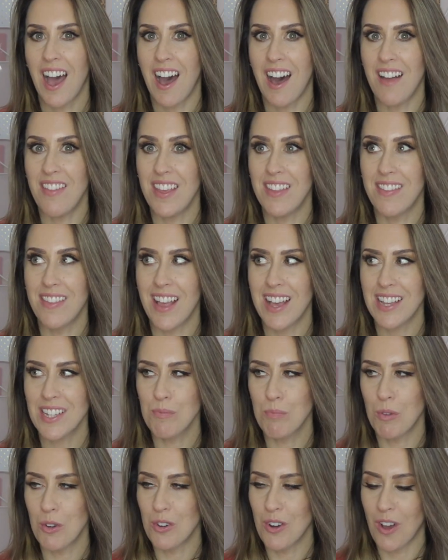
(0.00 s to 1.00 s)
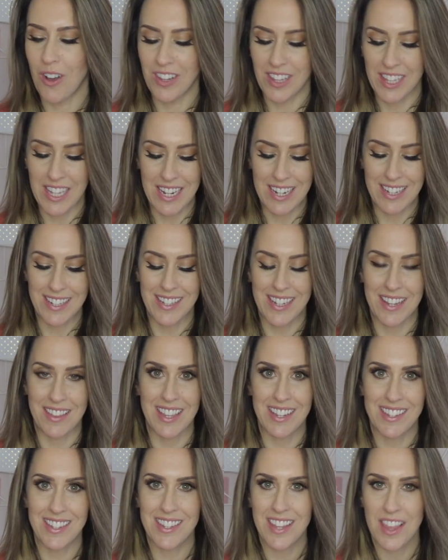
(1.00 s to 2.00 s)
And then last but not least,
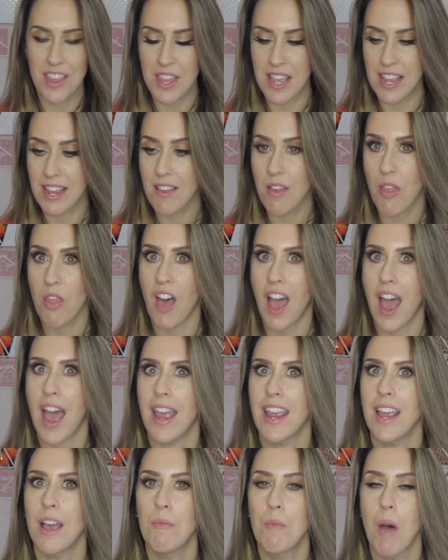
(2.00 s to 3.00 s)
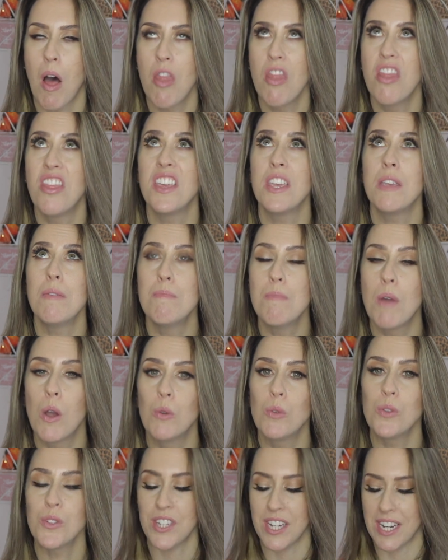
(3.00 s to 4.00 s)
this is the thing that I am the
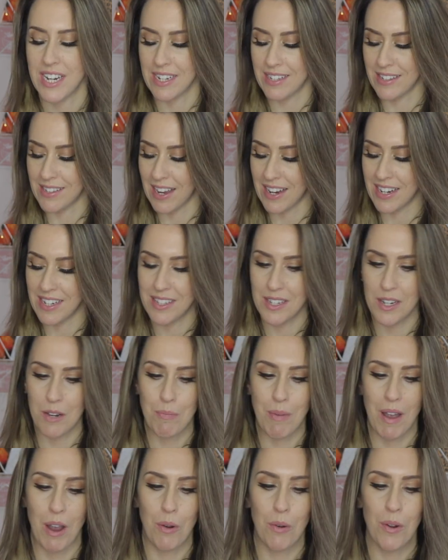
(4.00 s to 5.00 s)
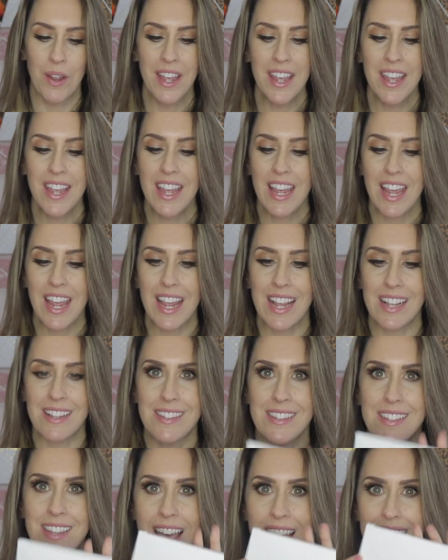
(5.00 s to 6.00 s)
most excited about.
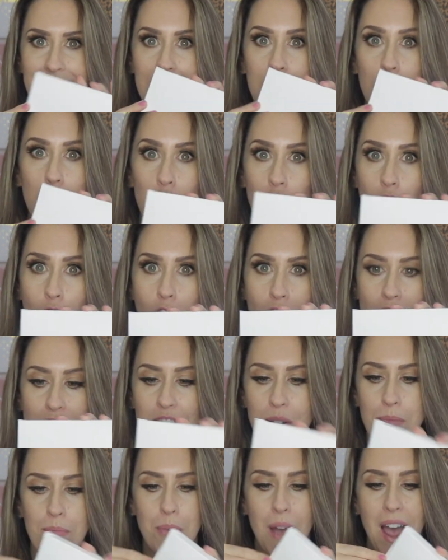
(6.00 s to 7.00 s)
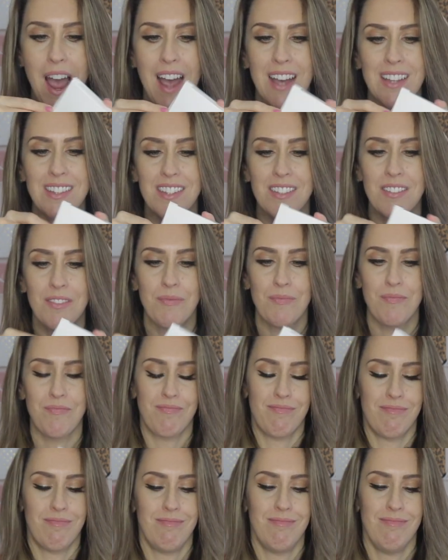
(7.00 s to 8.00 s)
It's a charging pad.
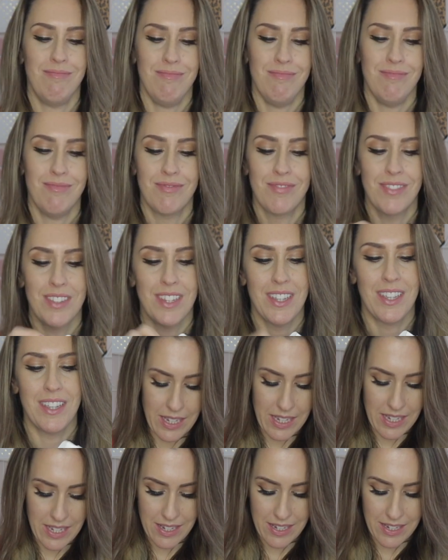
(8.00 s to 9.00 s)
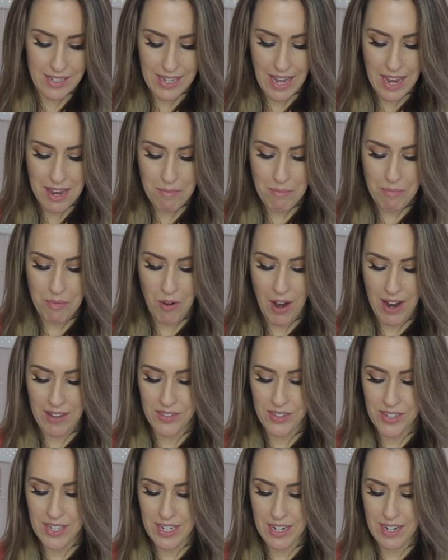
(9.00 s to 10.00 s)
It's the same
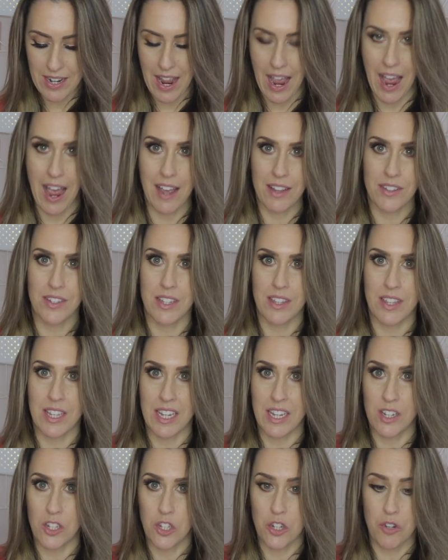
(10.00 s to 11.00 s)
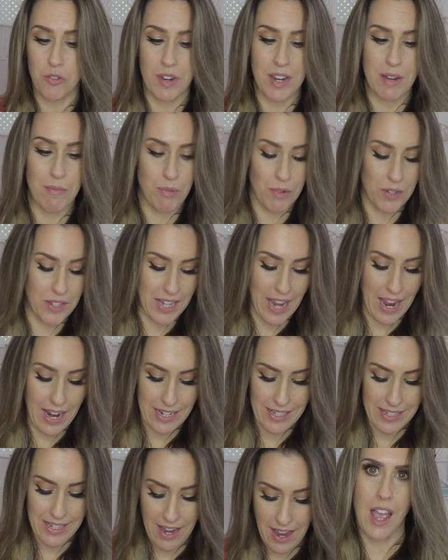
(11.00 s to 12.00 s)
branding as the screen
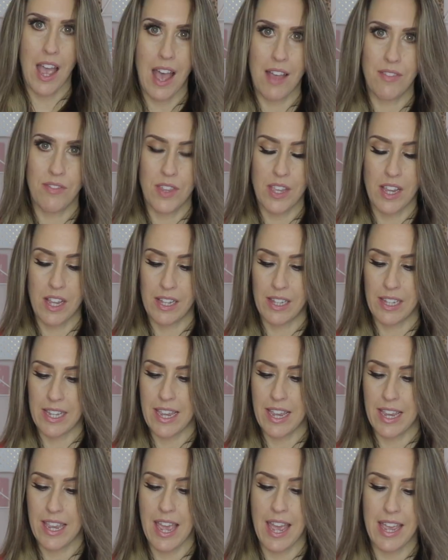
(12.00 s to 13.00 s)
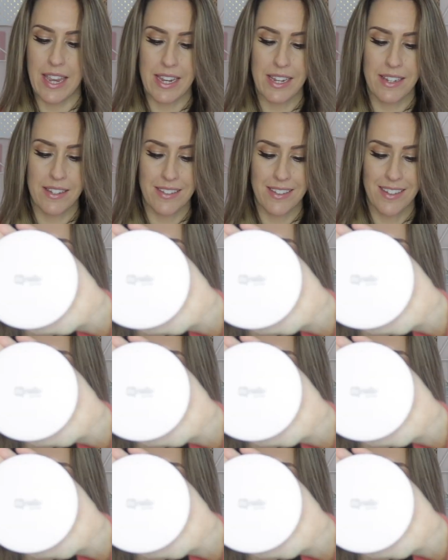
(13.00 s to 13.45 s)
protector and the clear case.